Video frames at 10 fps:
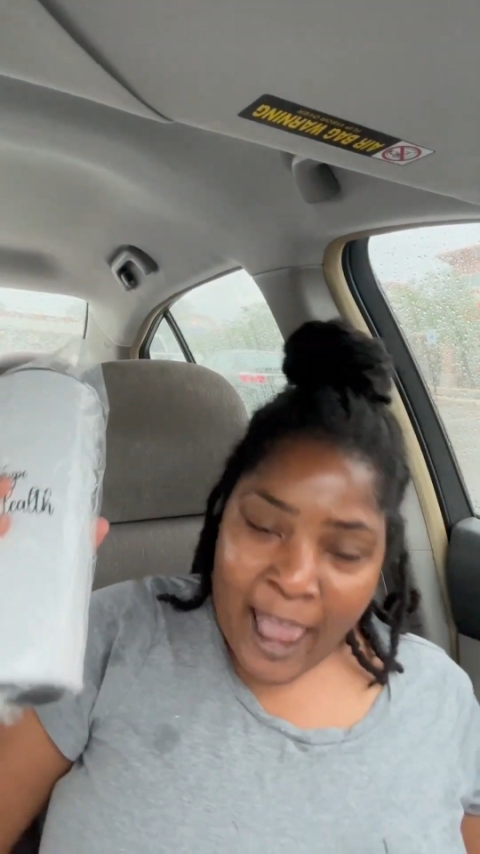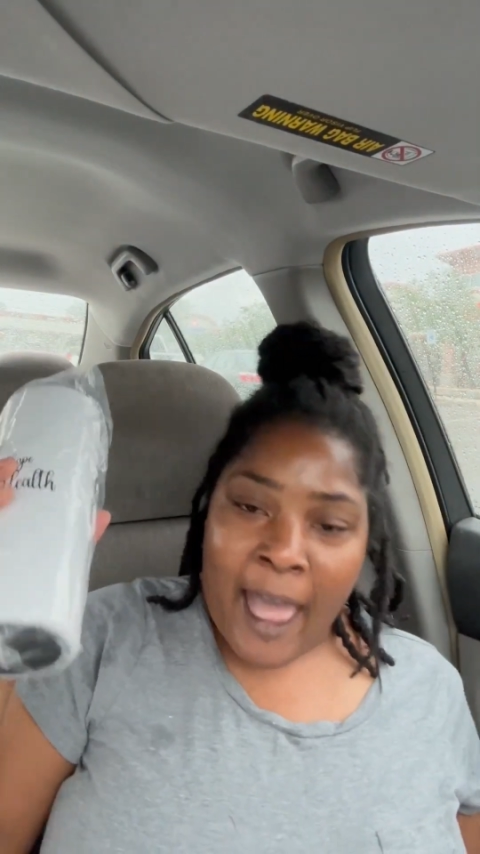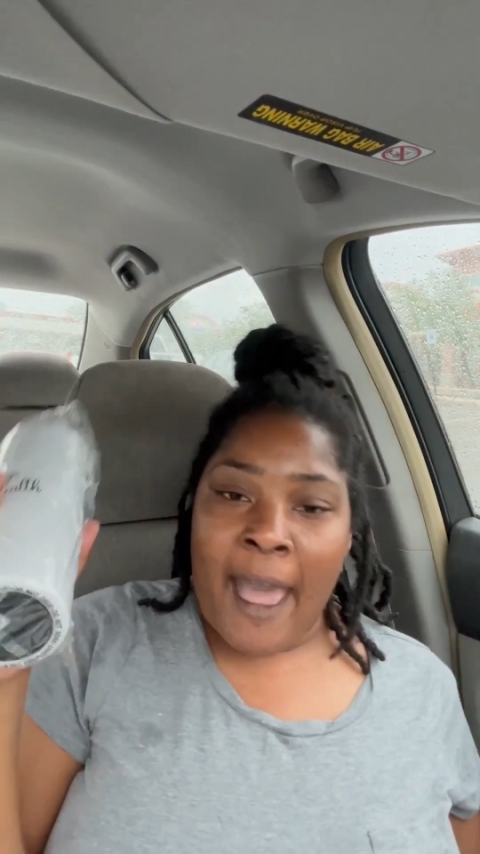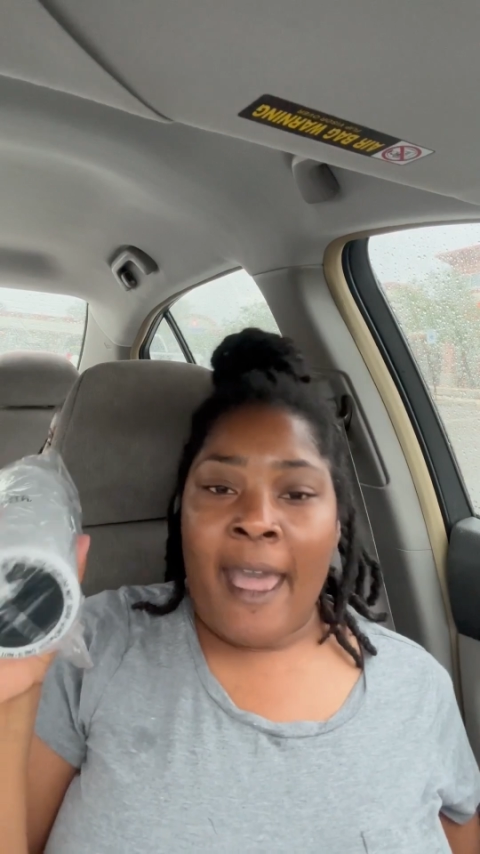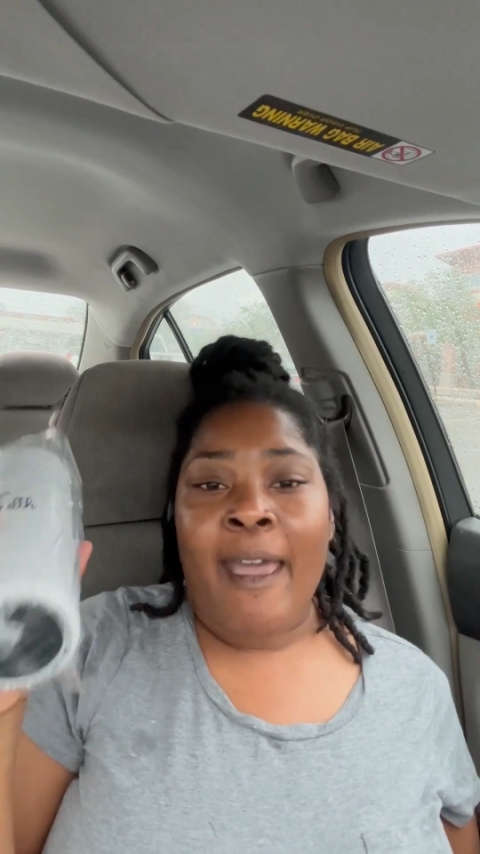
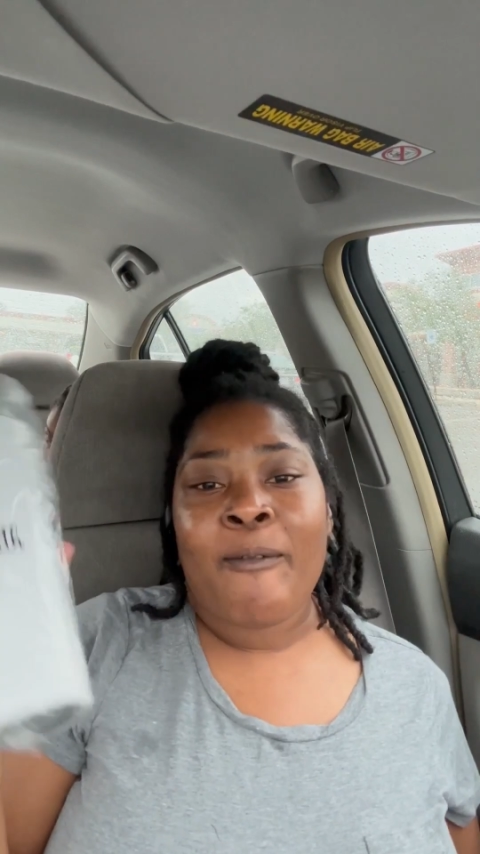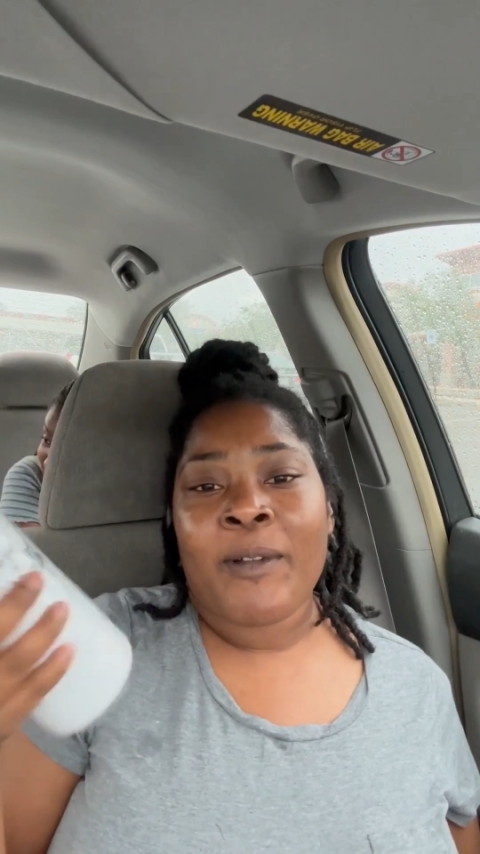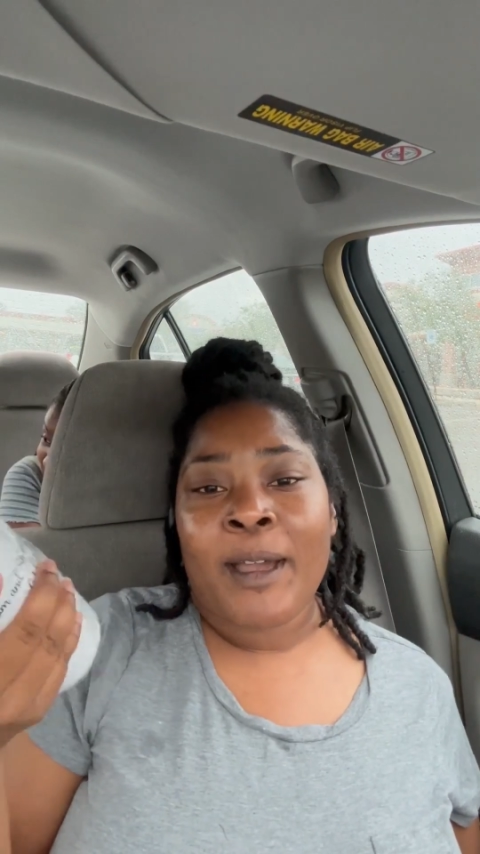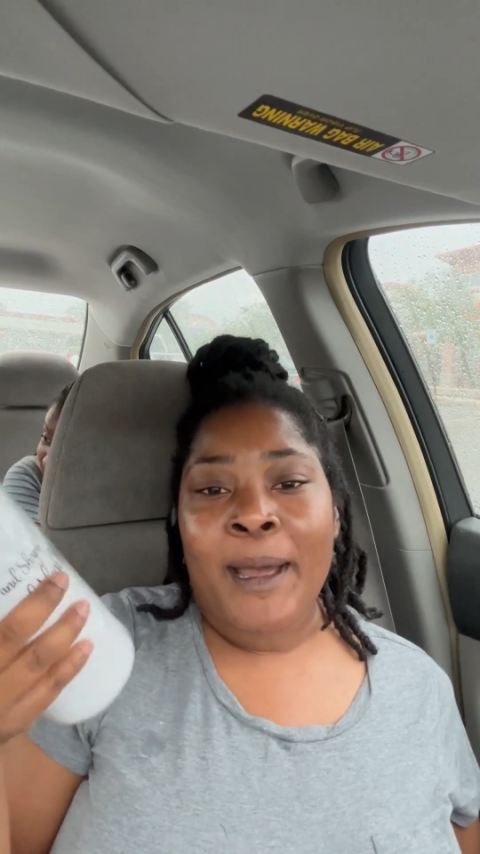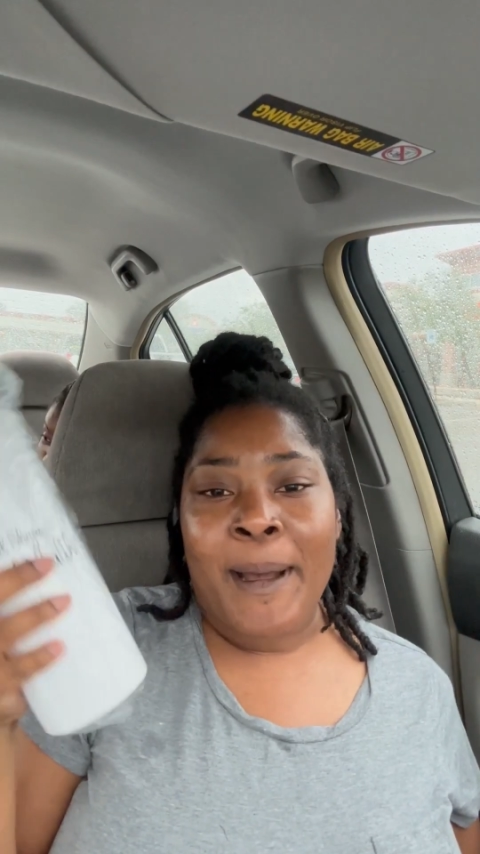have a
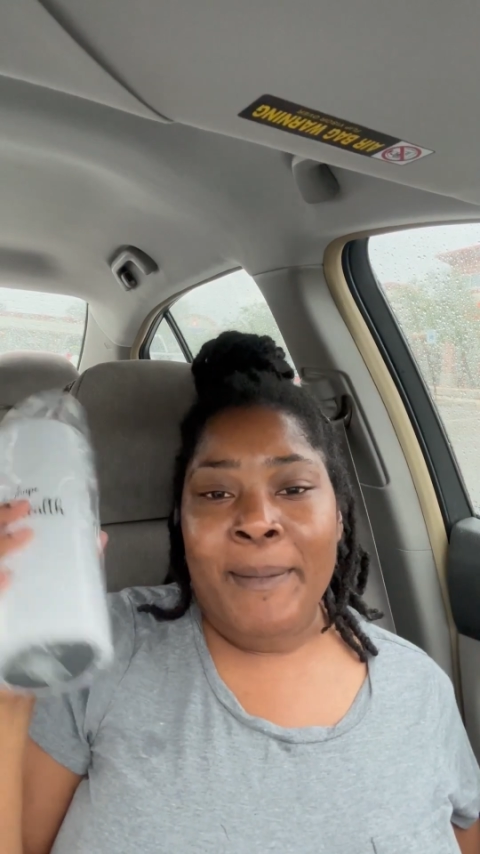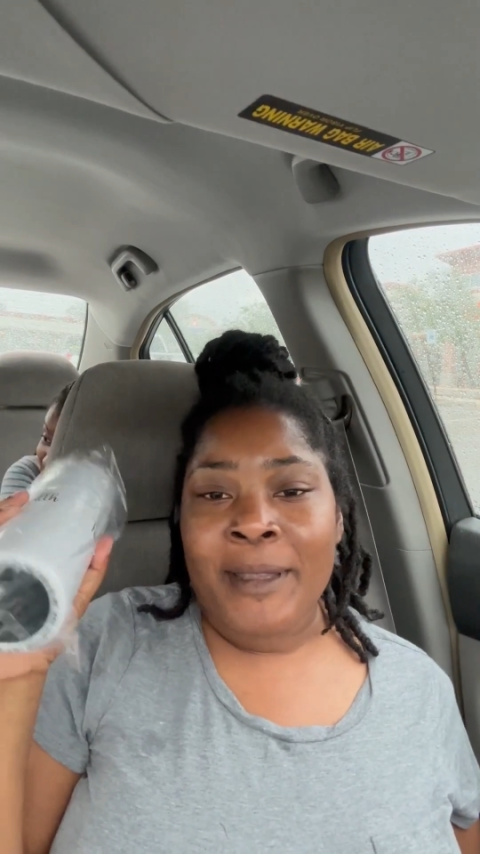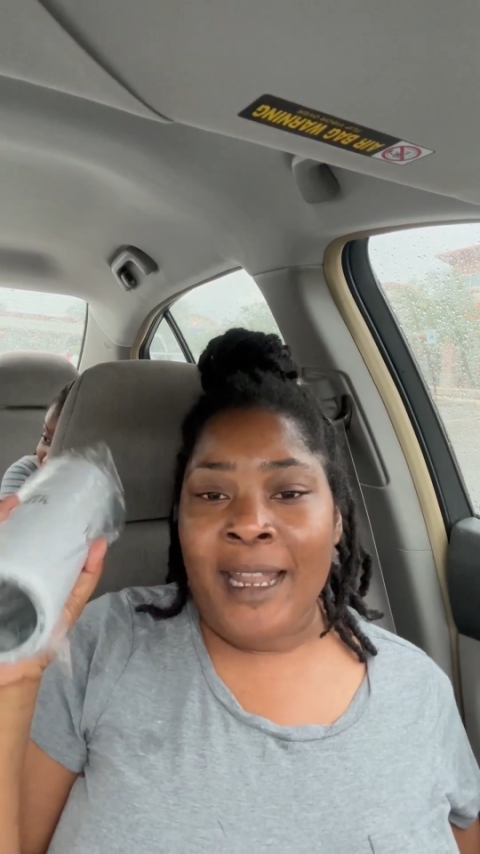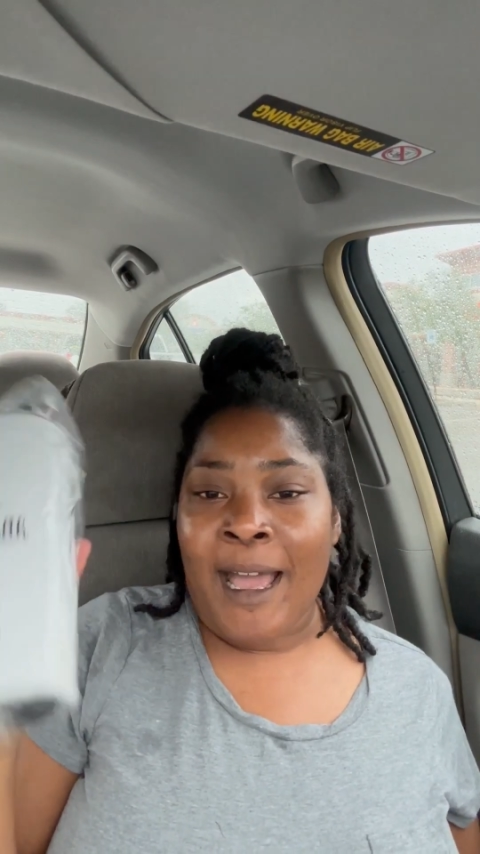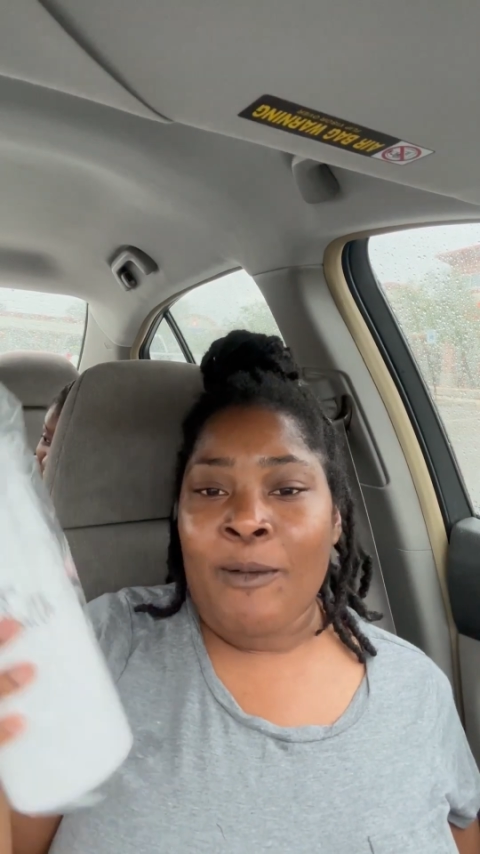cup
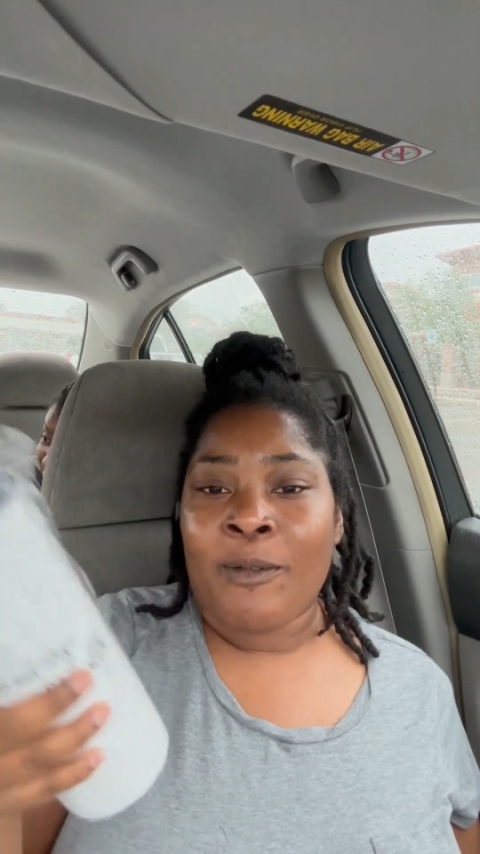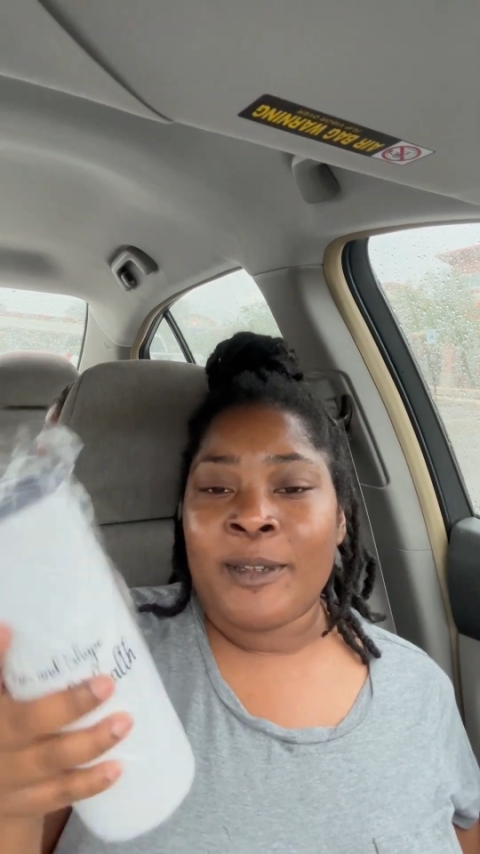that I will